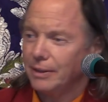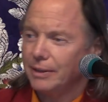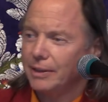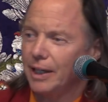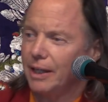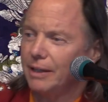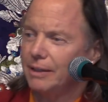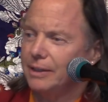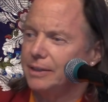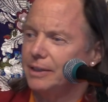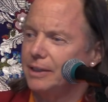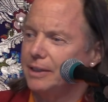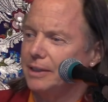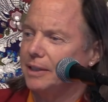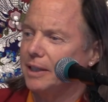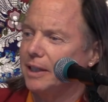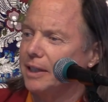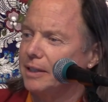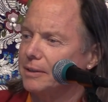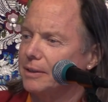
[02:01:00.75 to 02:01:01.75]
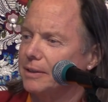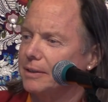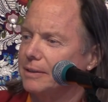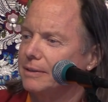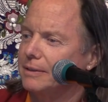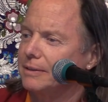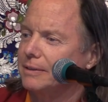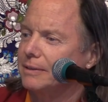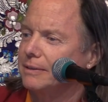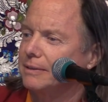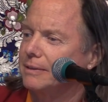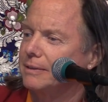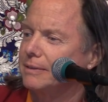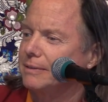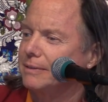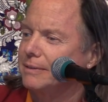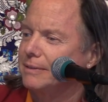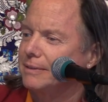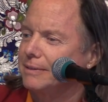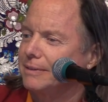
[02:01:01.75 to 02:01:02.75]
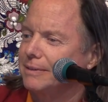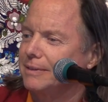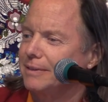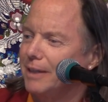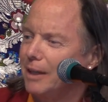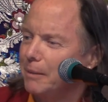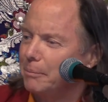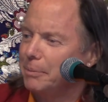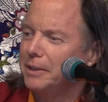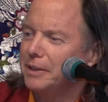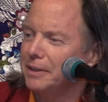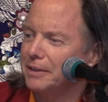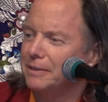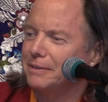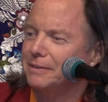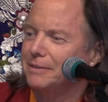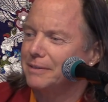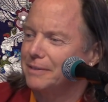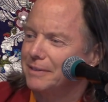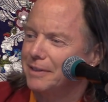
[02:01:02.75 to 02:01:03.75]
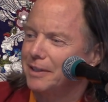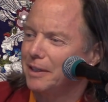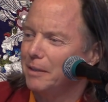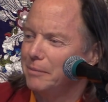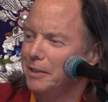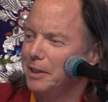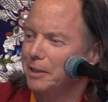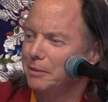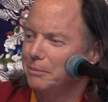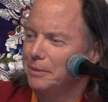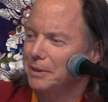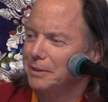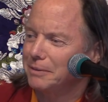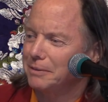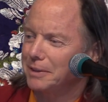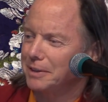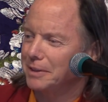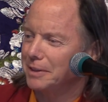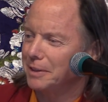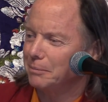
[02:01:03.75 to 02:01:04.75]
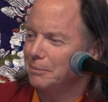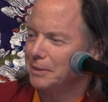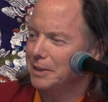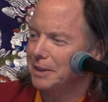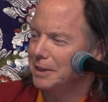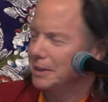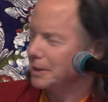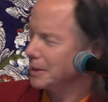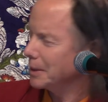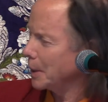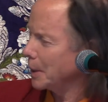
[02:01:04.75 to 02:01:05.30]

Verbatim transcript: Now I need hero up here. Come help me with something.